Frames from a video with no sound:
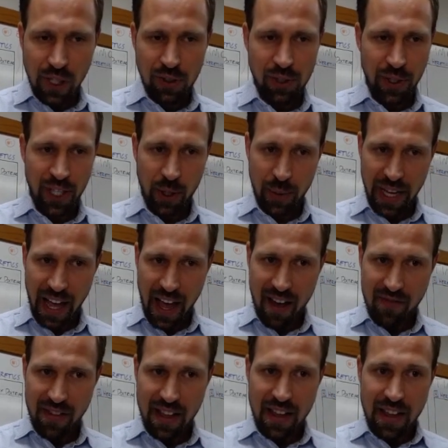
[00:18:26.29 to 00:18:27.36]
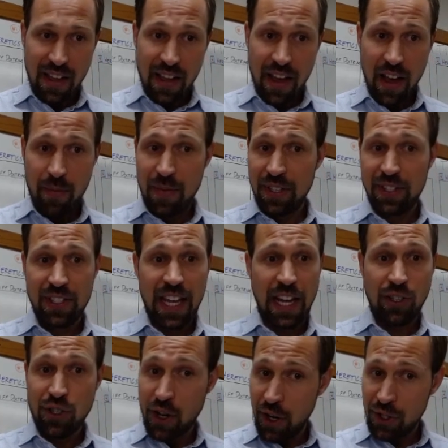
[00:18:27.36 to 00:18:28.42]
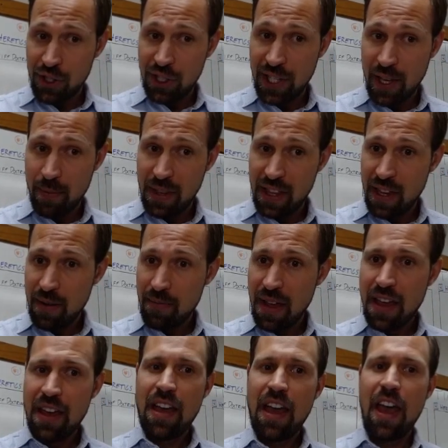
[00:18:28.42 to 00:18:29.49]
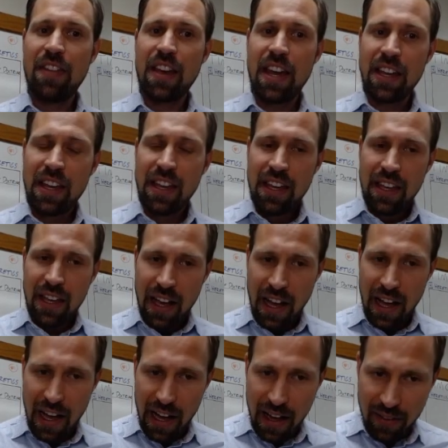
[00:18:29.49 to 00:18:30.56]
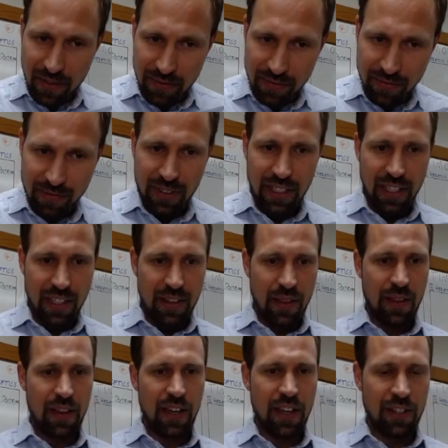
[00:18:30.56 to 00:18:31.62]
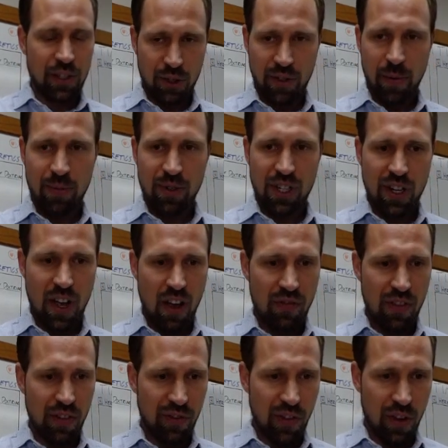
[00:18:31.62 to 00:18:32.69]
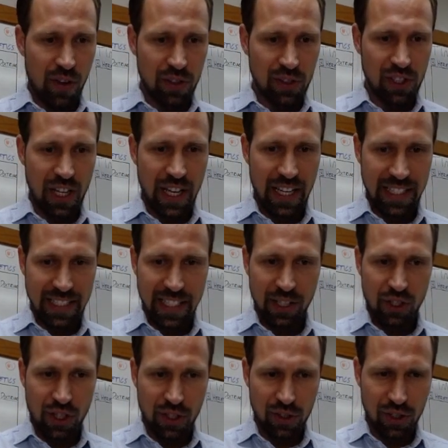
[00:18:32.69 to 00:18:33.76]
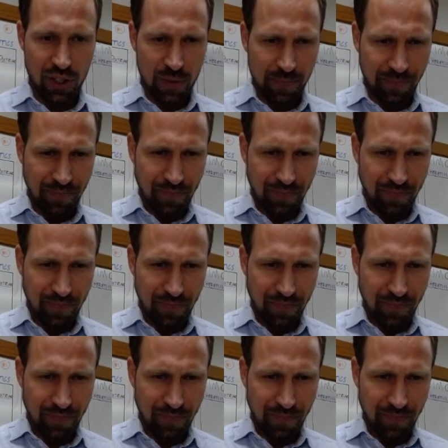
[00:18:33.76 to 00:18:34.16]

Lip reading: So here we have, this is that charge to Timothy, and then a description of the false teachers.